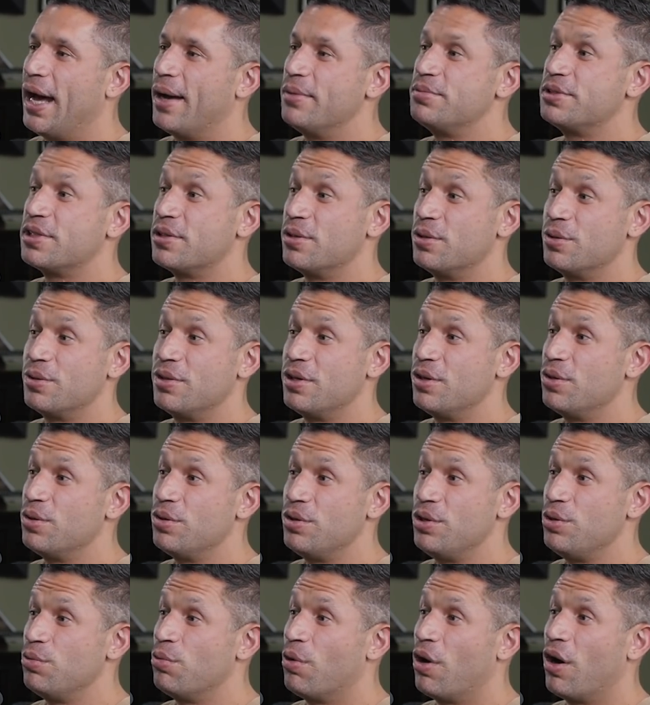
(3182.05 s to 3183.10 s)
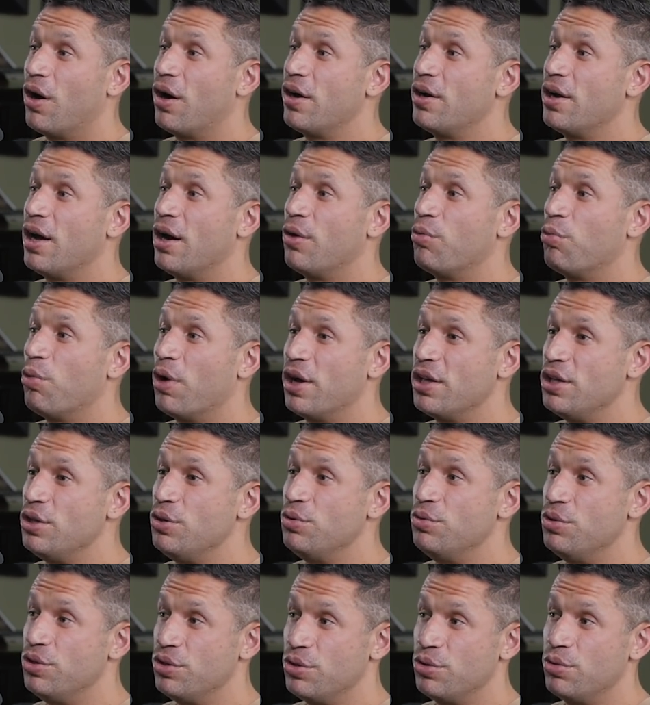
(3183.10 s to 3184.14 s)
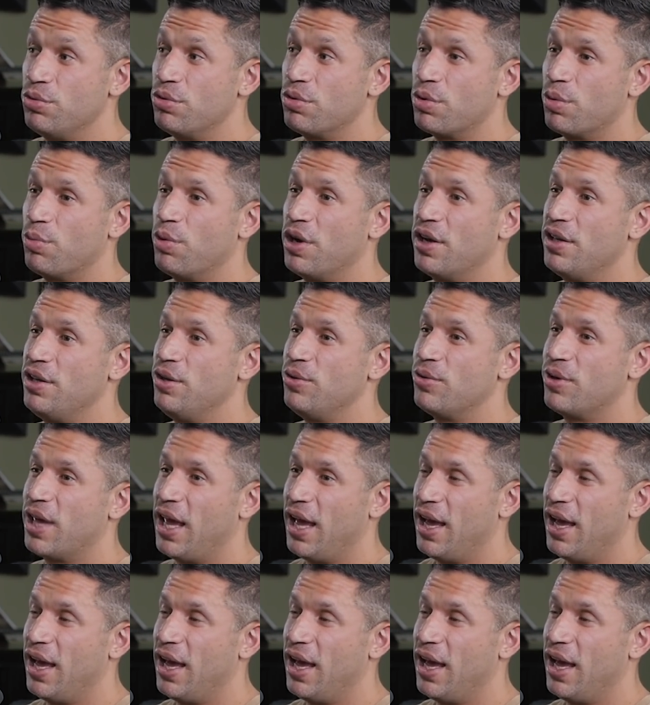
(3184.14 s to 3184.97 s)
absolutely who you are, not what you do or what you